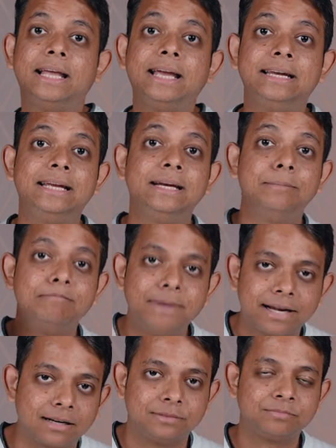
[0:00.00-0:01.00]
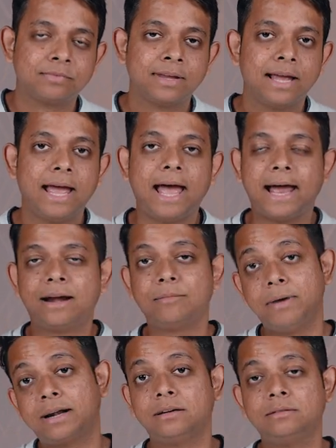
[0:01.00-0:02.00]
they need metal.
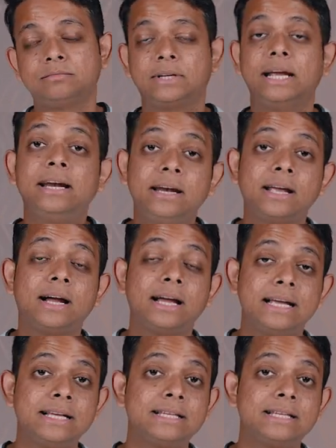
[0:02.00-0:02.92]
And metal, India